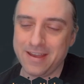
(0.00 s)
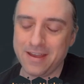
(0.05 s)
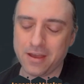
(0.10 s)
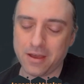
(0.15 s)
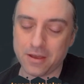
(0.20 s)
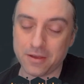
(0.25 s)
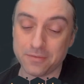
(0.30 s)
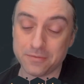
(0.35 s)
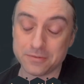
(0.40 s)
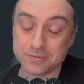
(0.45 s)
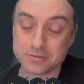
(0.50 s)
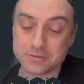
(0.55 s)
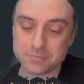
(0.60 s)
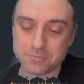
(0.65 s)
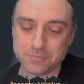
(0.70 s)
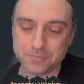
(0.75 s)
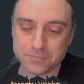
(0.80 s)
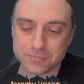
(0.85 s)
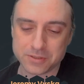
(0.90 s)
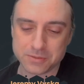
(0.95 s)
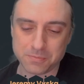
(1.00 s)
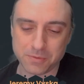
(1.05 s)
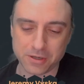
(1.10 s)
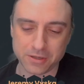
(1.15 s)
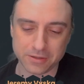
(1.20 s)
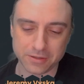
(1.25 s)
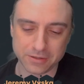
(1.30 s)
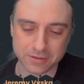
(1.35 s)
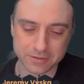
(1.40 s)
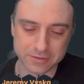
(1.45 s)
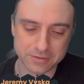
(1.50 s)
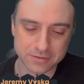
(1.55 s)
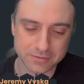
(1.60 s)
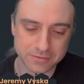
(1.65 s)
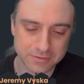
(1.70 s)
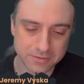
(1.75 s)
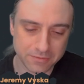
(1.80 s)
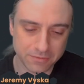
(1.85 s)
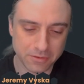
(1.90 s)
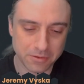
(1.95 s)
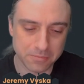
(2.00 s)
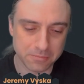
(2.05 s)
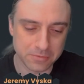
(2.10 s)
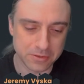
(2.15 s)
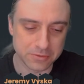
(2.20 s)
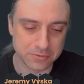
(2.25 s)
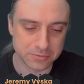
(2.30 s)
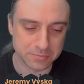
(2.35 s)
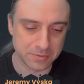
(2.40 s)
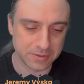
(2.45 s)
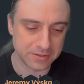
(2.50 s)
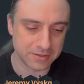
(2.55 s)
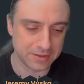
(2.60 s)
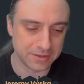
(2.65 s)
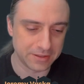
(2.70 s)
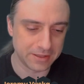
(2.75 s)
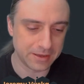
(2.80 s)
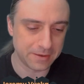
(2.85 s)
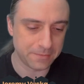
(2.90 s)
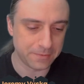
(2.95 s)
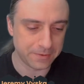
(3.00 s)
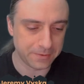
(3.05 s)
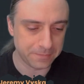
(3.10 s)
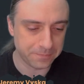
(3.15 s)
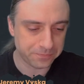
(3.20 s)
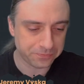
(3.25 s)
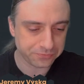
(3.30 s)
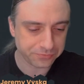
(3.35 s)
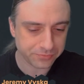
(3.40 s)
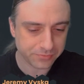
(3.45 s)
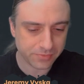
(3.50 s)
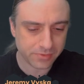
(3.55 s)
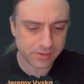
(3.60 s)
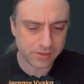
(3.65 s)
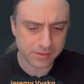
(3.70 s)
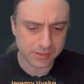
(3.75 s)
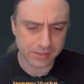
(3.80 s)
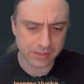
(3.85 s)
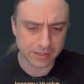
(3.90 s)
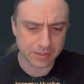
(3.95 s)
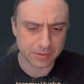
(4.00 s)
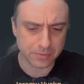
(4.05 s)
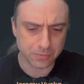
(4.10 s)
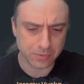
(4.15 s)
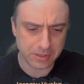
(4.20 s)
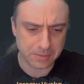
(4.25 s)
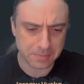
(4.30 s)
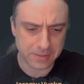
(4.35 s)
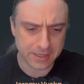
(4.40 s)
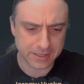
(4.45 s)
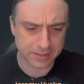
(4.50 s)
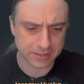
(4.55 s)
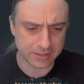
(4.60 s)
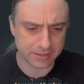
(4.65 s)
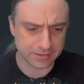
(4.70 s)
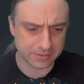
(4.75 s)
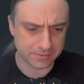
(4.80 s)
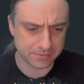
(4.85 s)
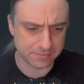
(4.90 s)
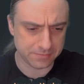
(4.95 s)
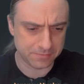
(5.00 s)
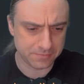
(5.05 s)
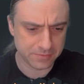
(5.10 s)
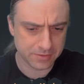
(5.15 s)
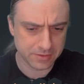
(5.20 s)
have a small little amusement on that one. Way back in,